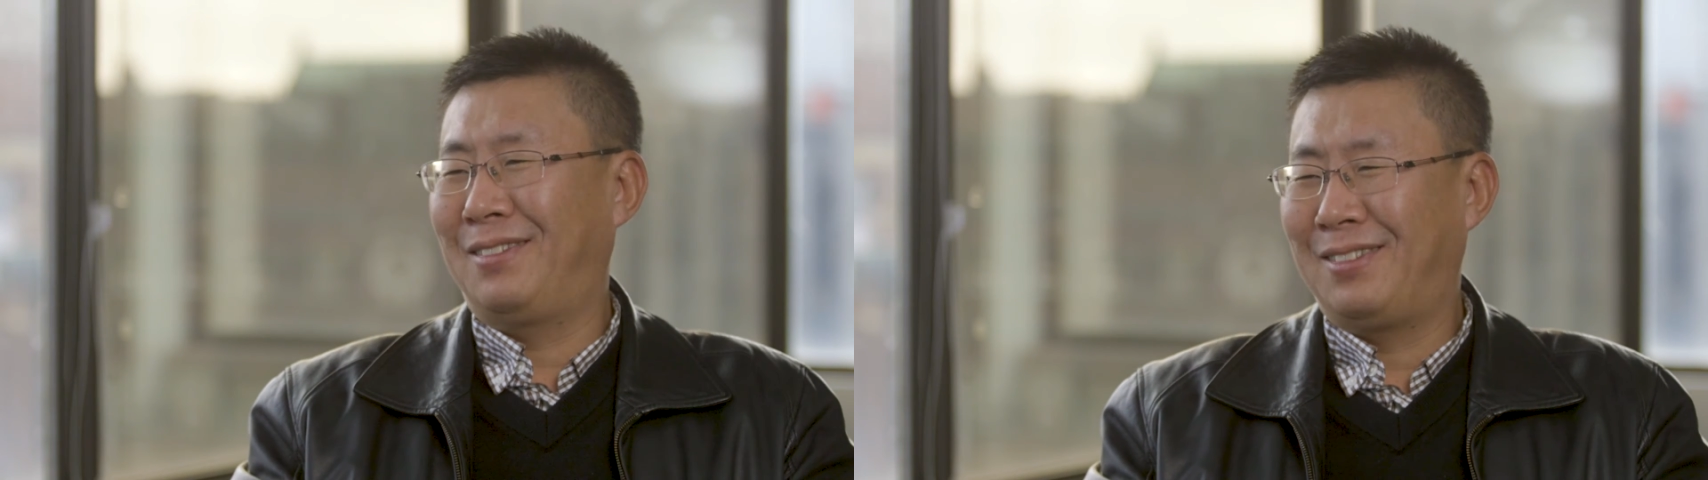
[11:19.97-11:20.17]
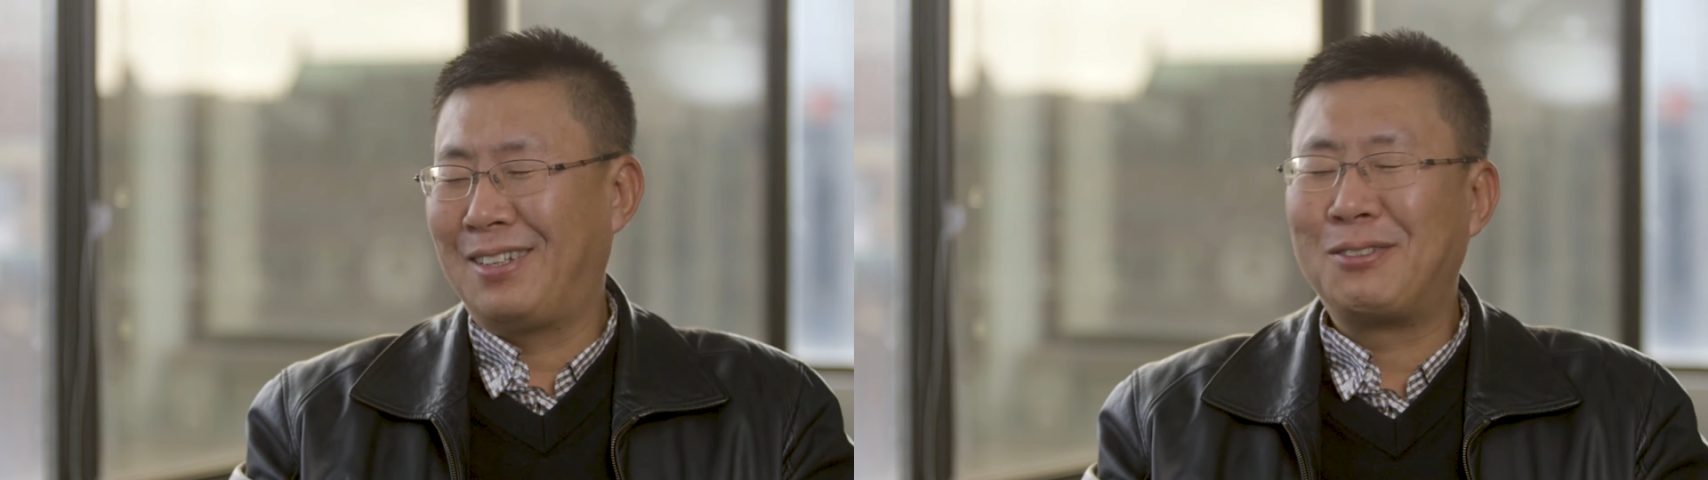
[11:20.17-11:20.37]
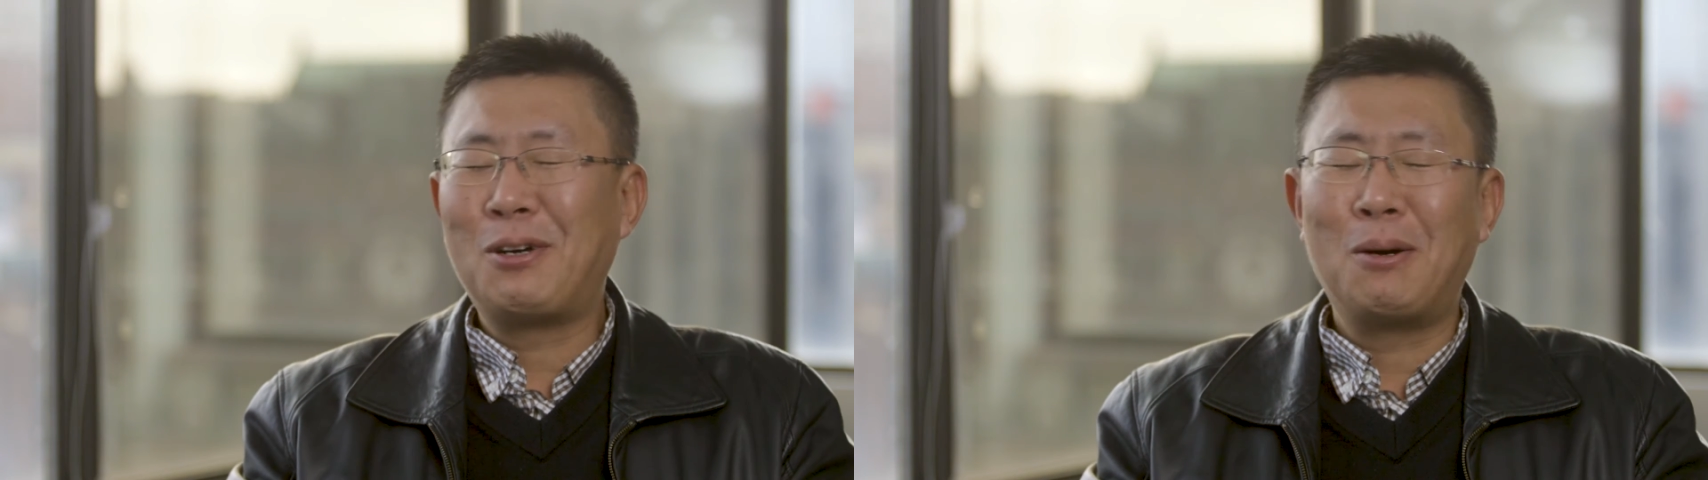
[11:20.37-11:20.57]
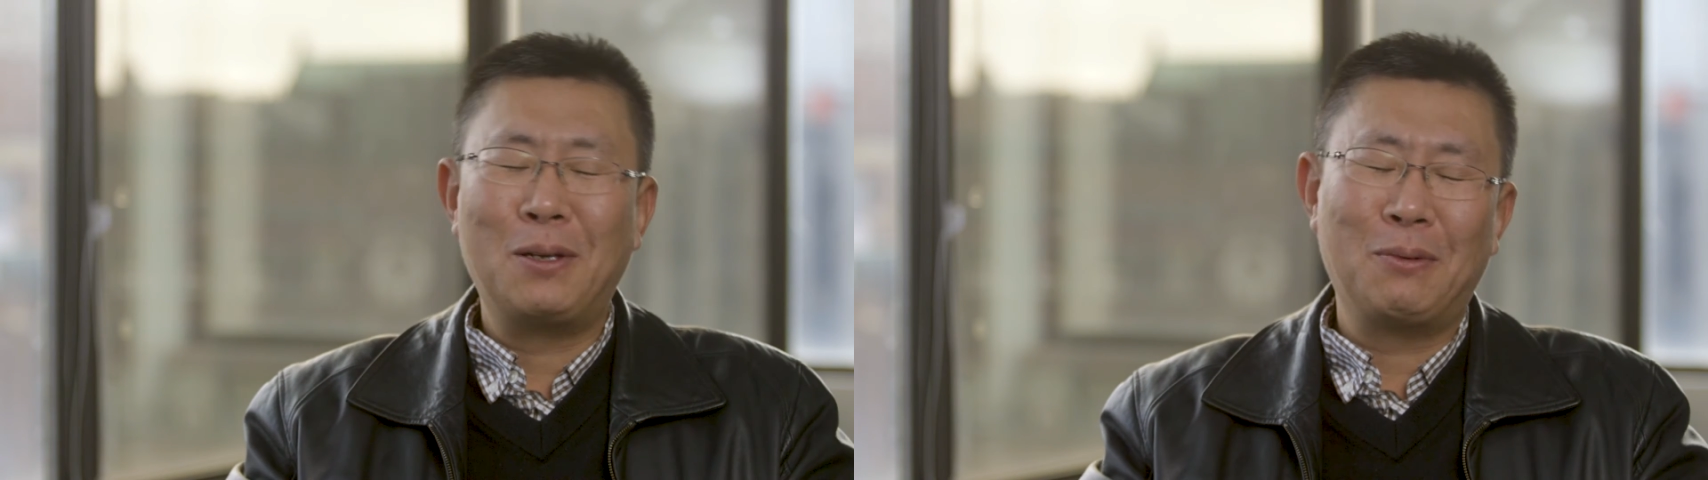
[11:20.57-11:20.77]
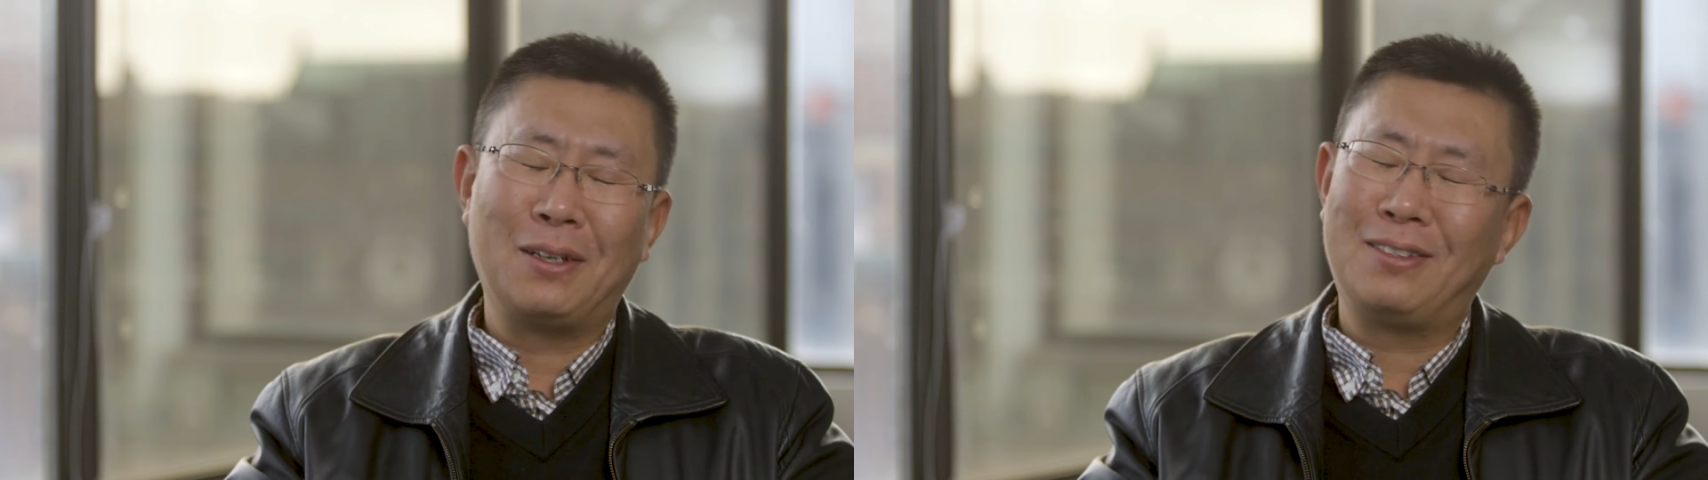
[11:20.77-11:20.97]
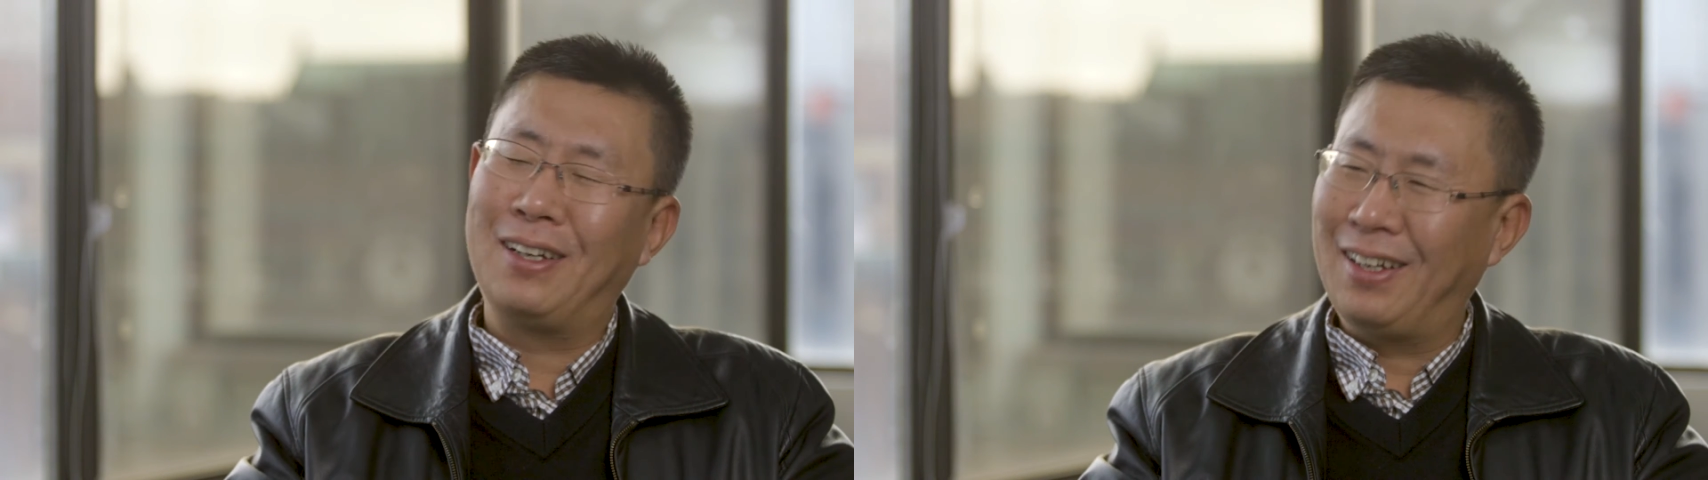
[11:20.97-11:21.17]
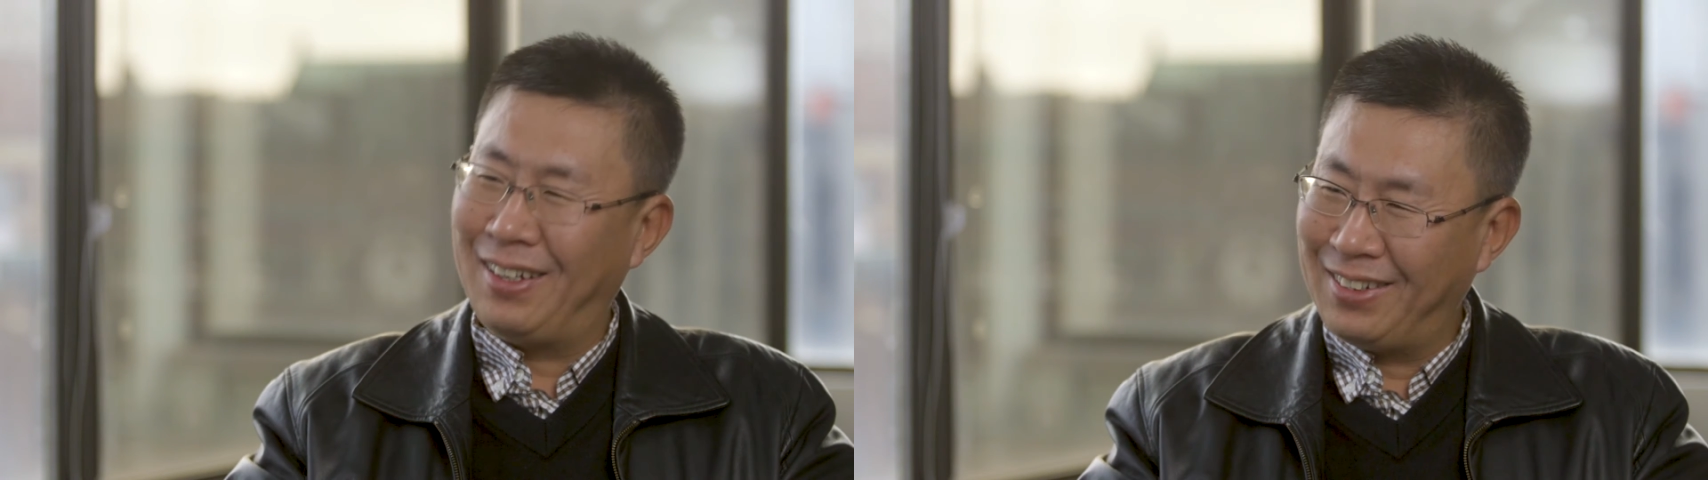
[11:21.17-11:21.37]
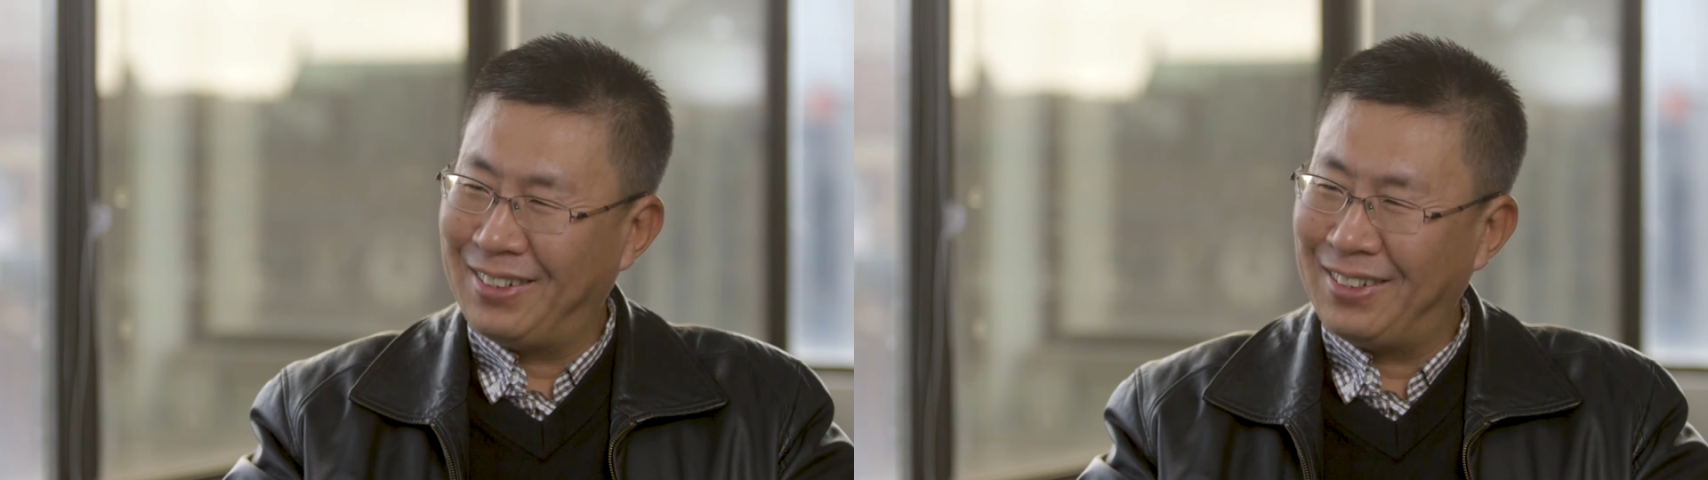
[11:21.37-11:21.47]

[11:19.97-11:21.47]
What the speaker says: Yeah, and that's William